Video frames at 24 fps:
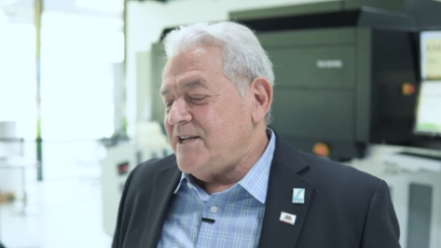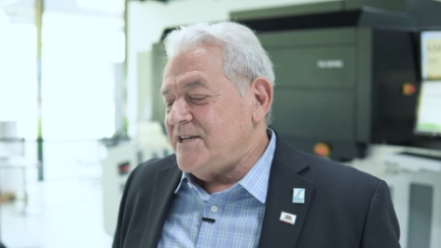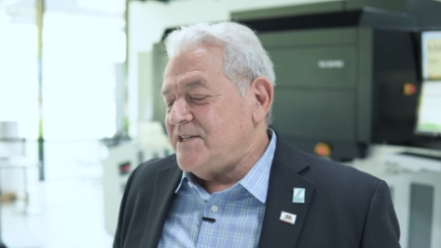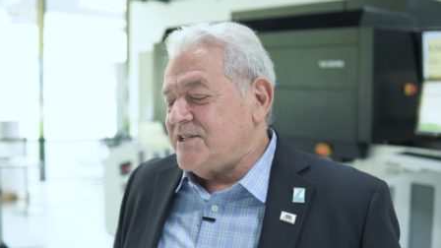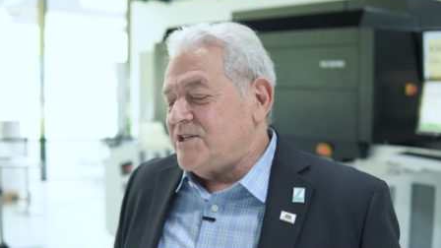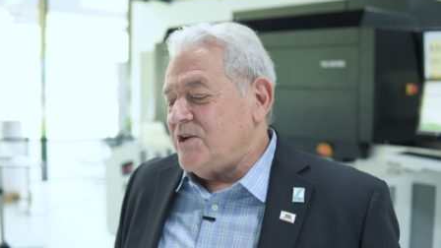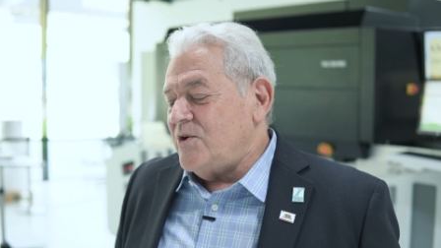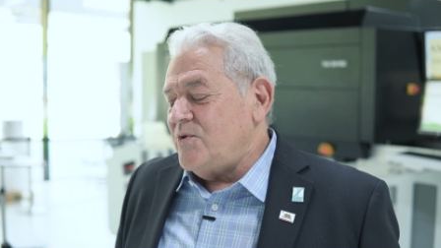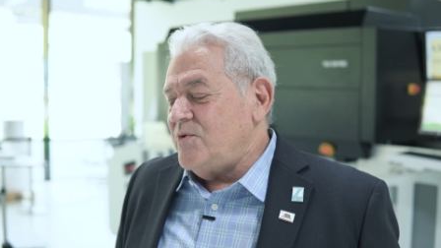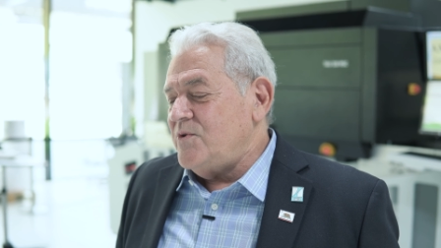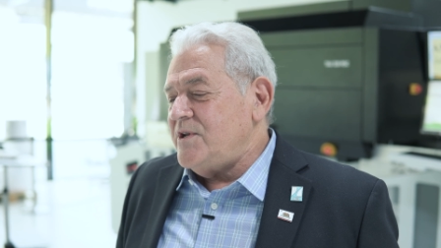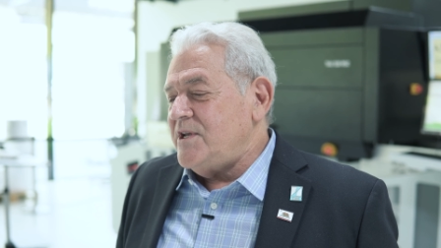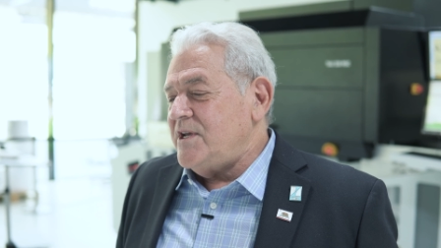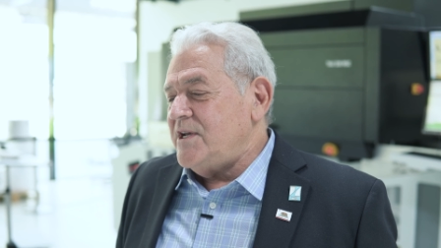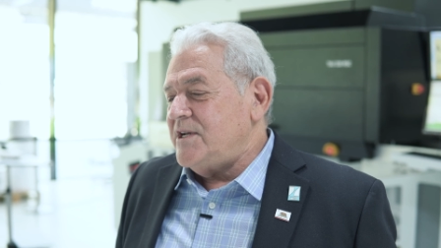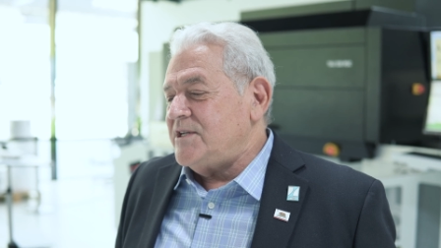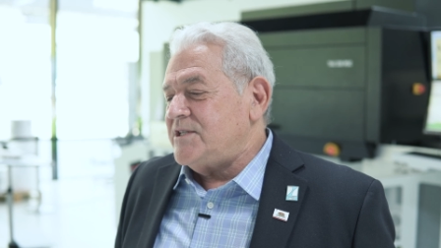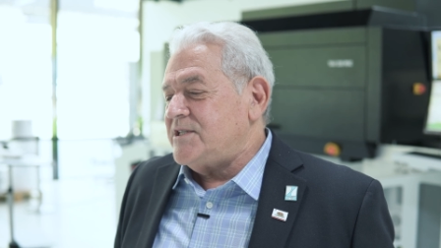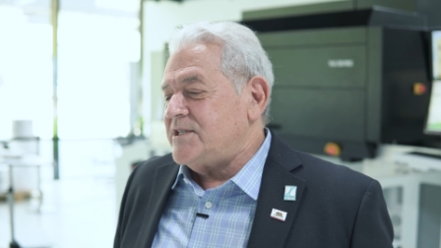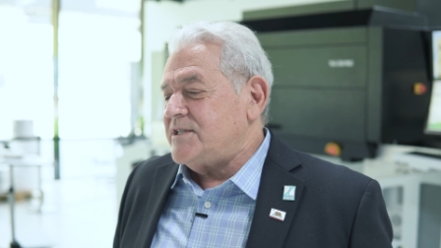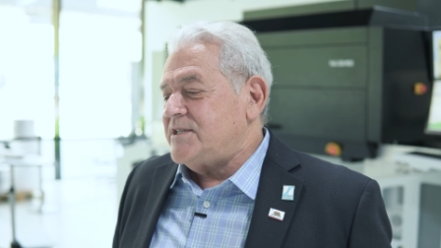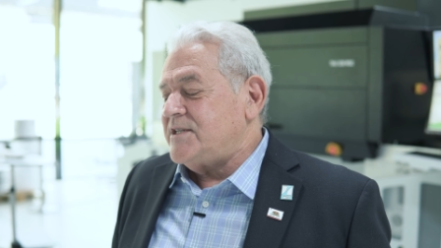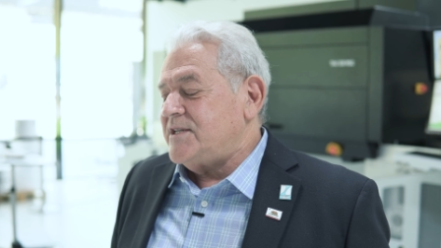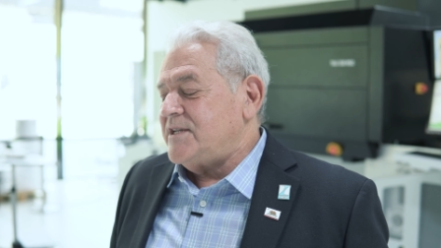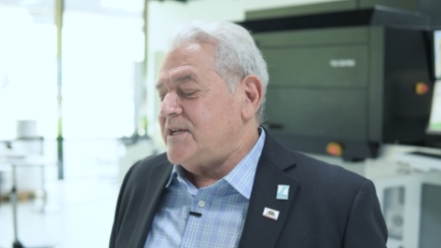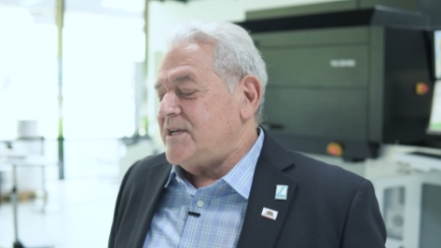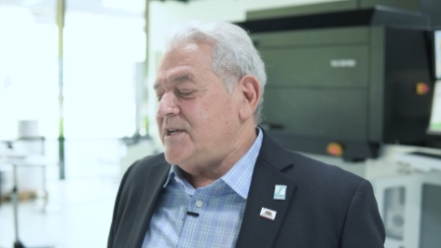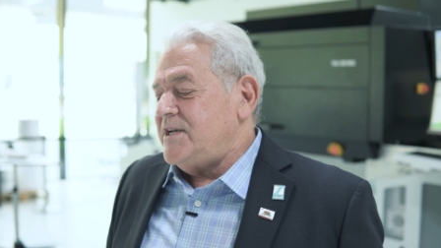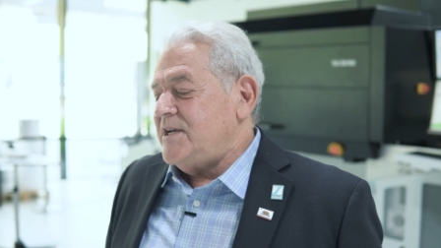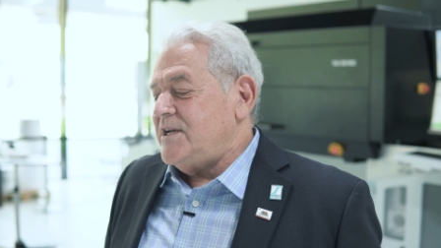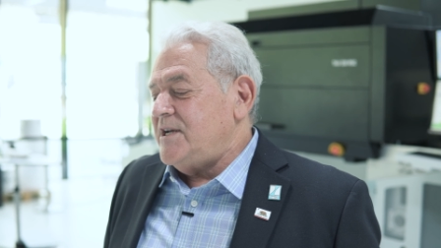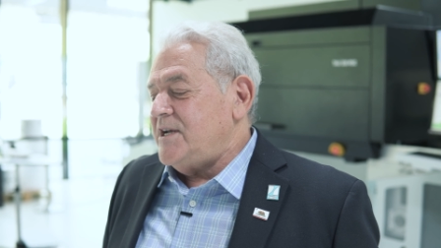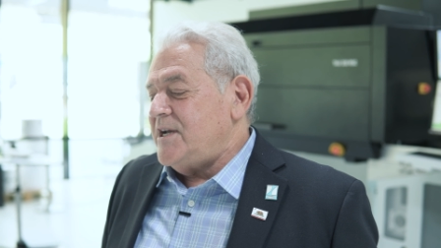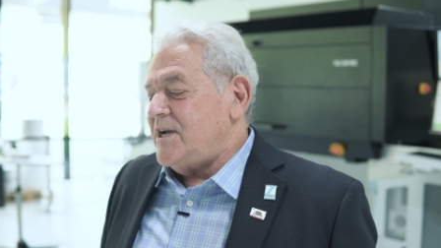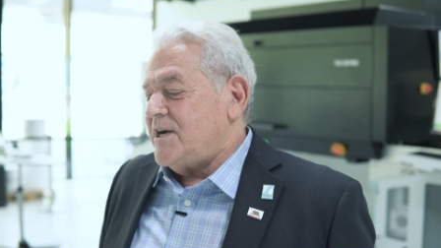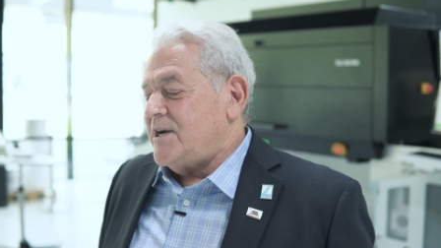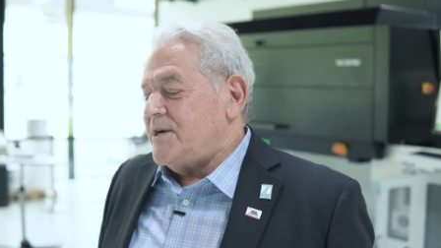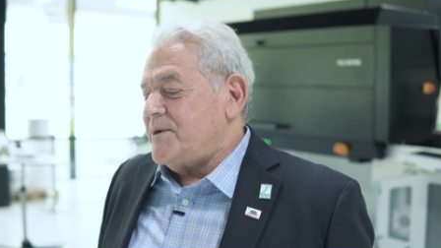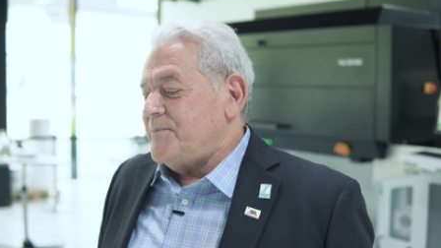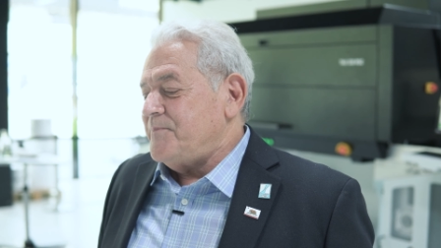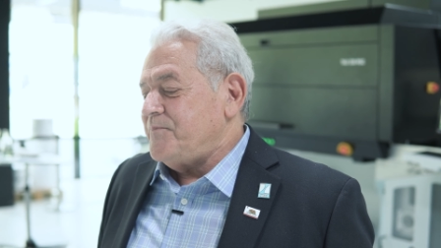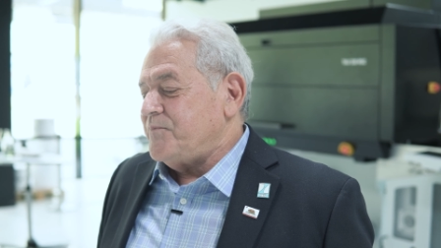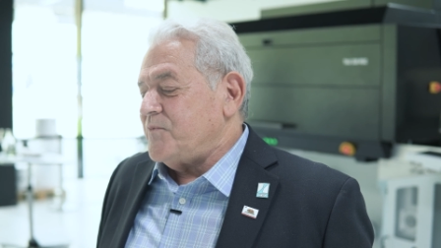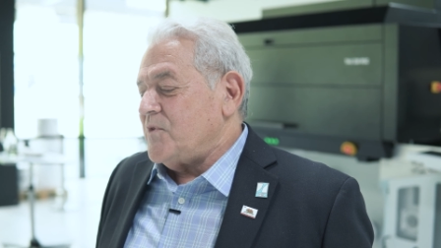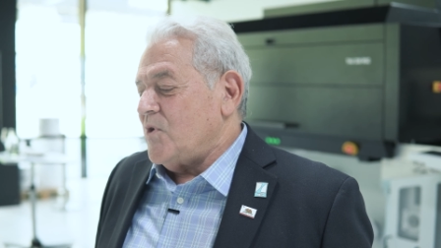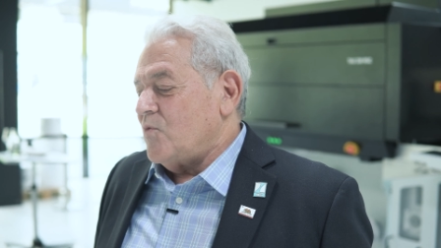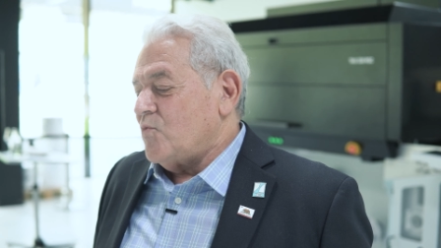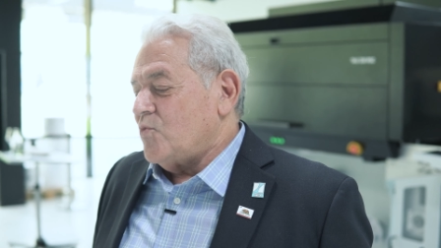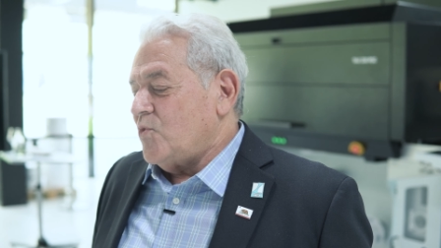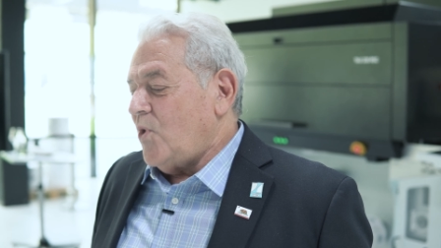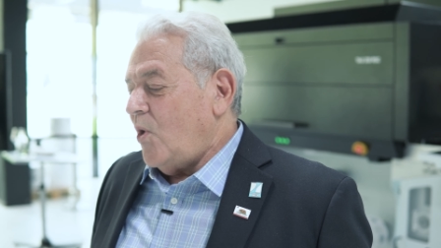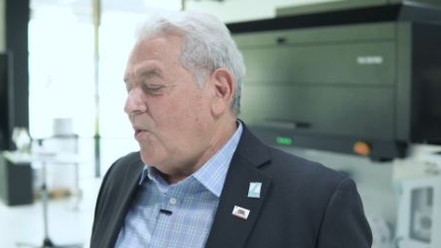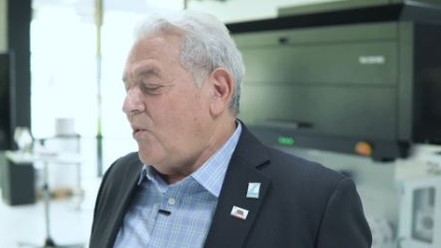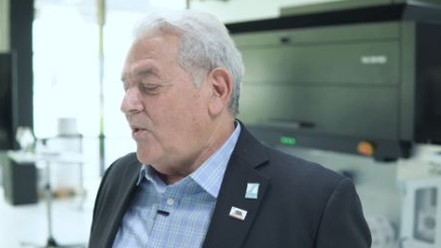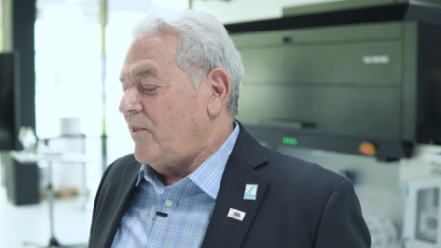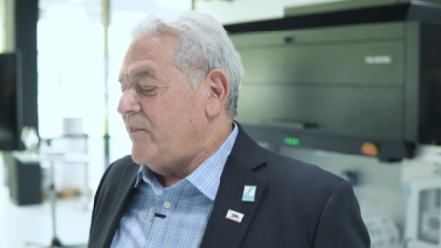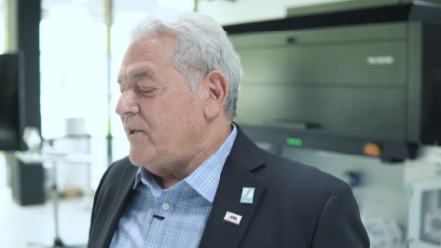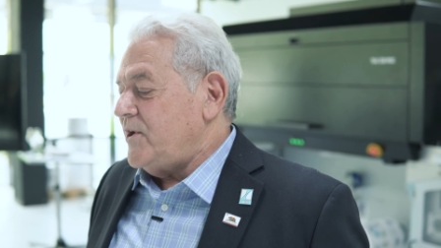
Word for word: So is the role